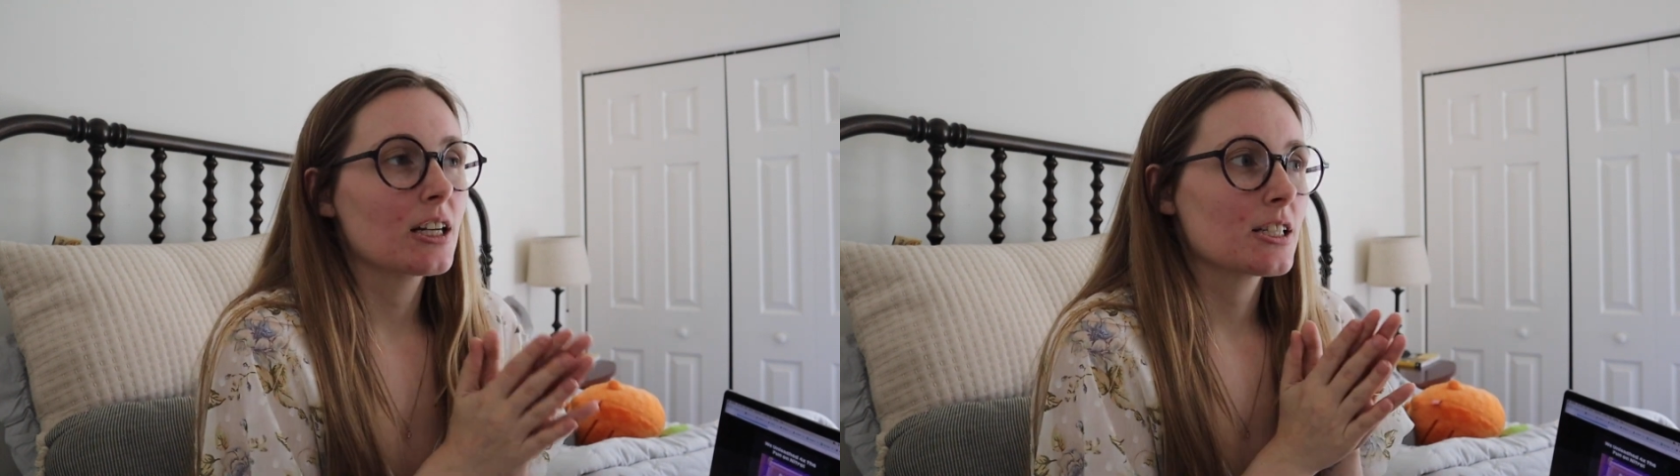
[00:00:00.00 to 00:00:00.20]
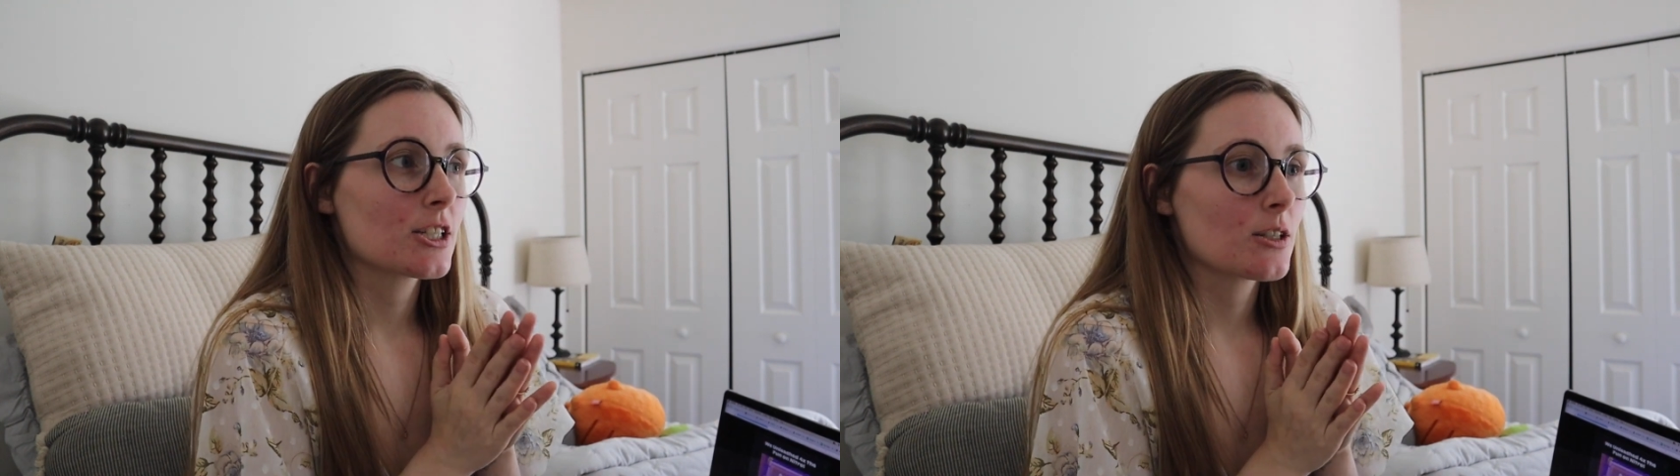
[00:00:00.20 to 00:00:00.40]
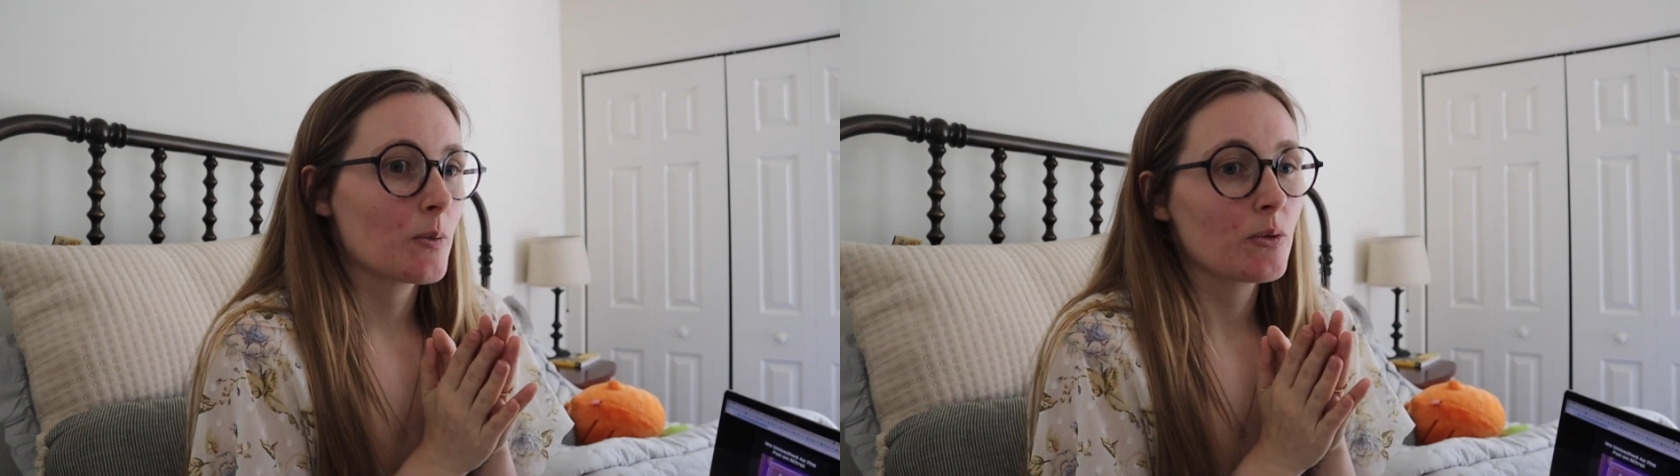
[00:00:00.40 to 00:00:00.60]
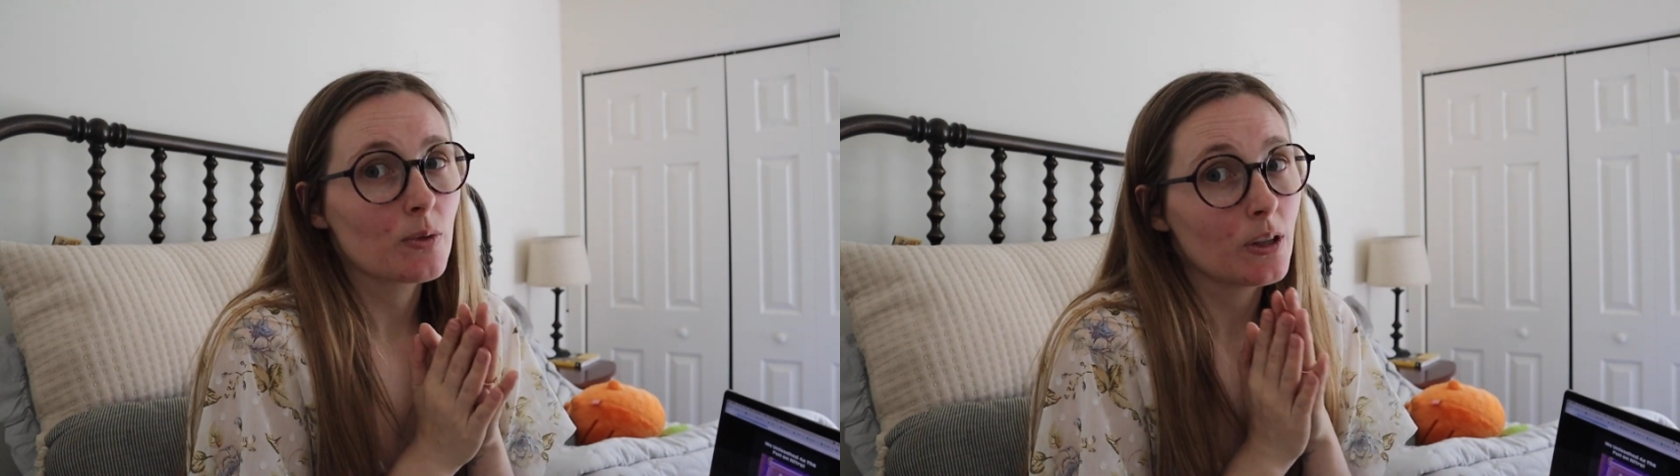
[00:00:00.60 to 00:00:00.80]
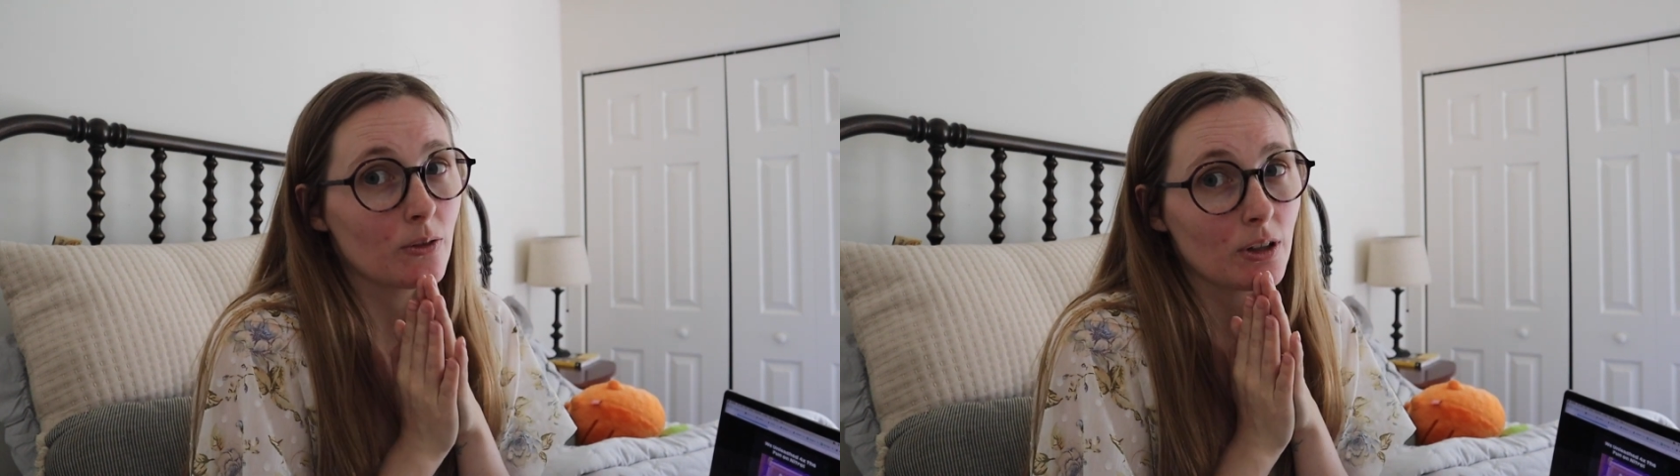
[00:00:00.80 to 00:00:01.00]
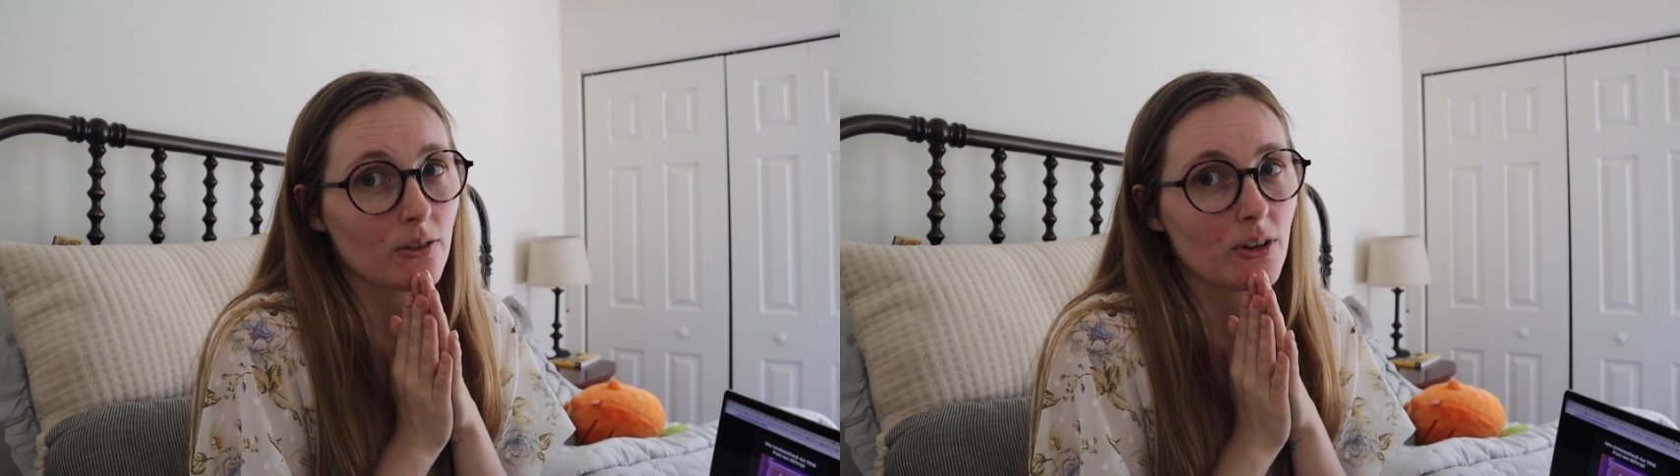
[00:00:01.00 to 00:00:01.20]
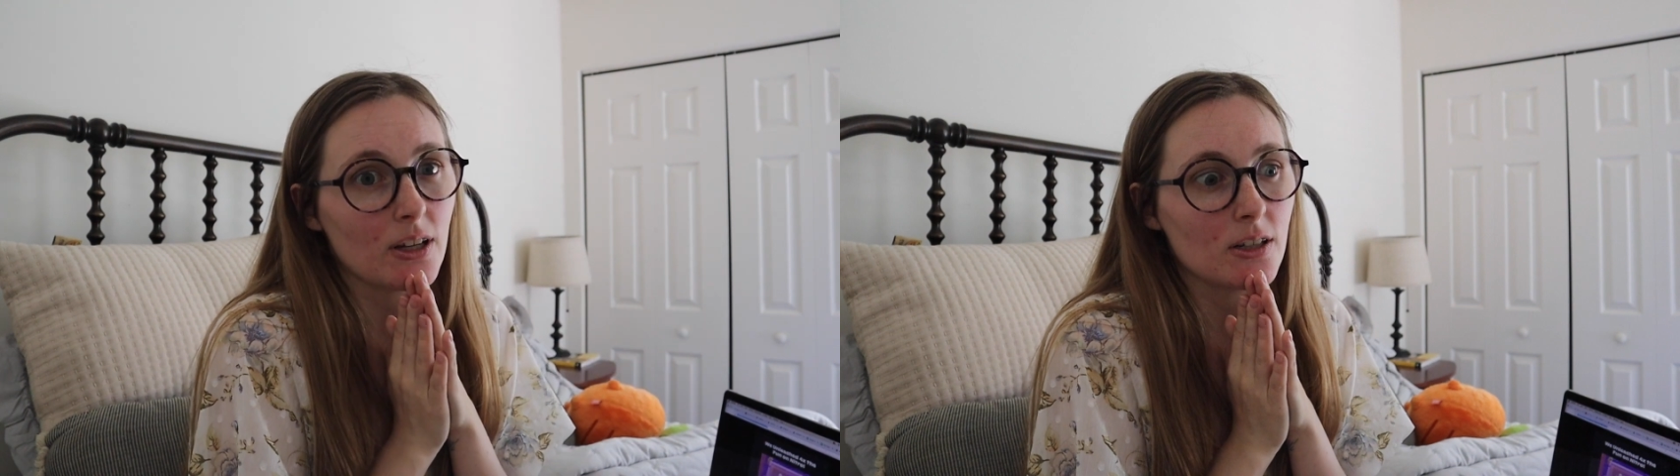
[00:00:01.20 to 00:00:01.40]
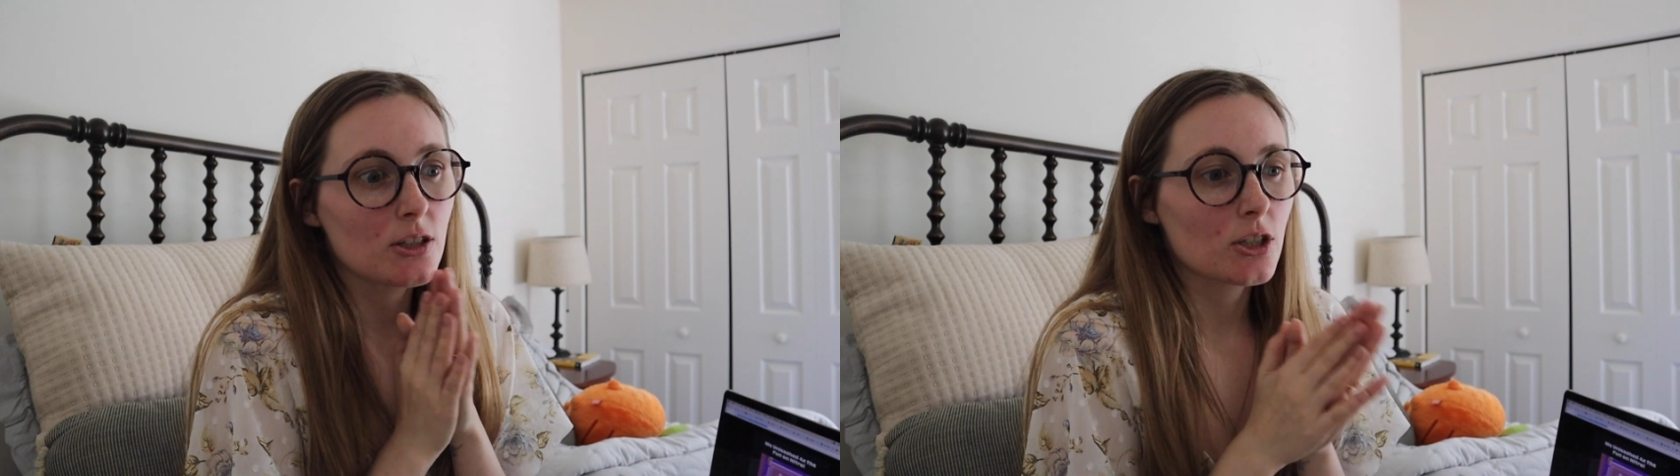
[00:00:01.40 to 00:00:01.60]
and it's just been really, really fun.